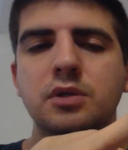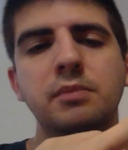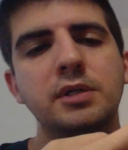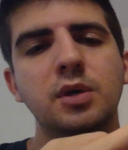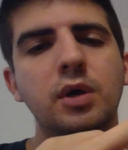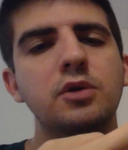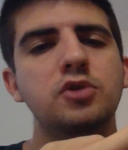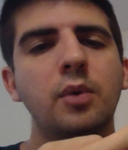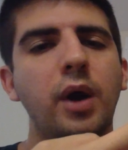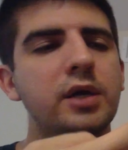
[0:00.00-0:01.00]
So you might say, okay, let's
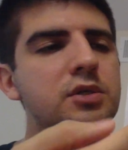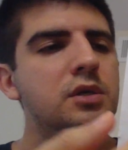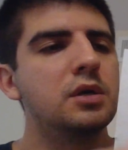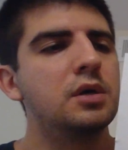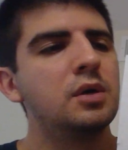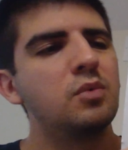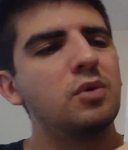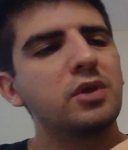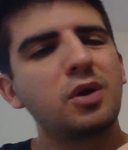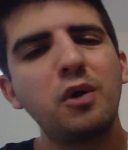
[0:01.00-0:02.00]
try y's.
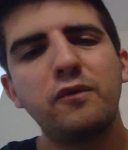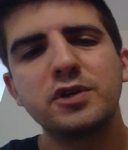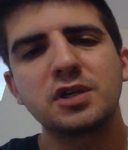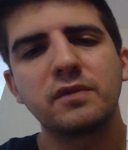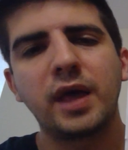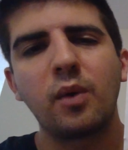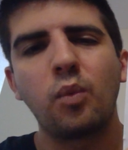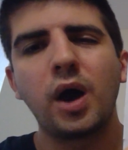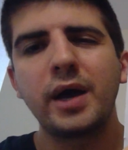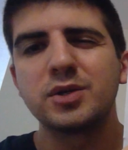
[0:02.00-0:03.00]
Well, the coefficient of that
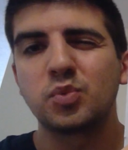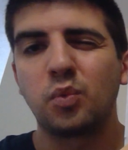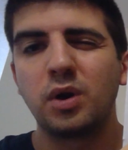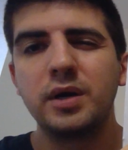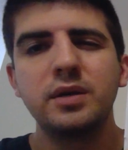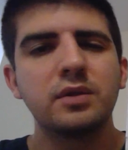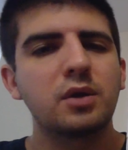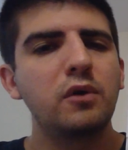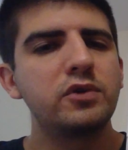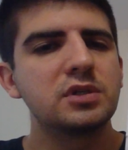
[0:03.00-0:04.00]
y is 1. The
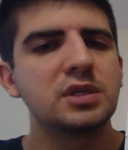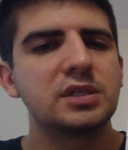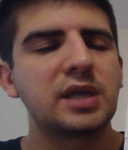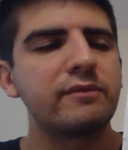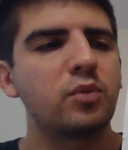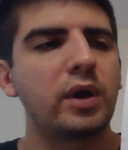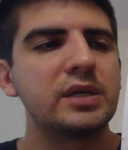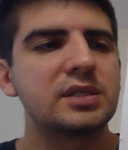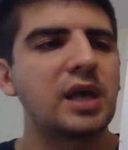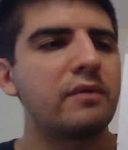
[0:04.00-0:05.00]
coefficient of this 7y
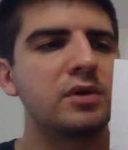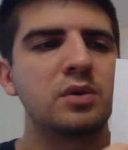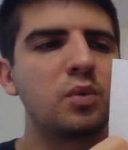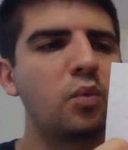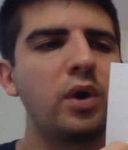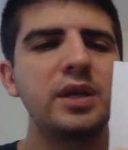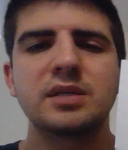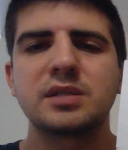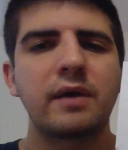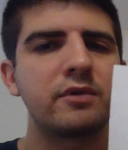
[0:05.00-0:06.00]
is 7. 1 and
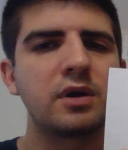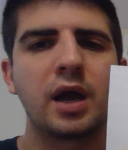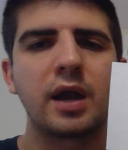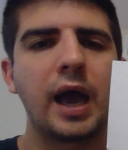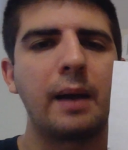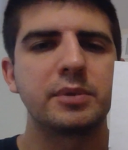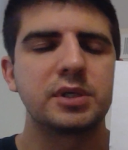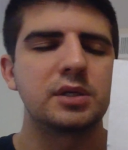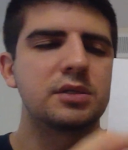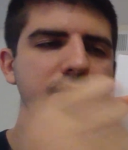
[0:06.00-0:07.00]
7 are not
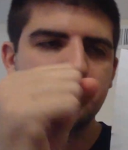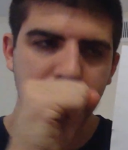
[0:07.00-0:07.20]
opposites.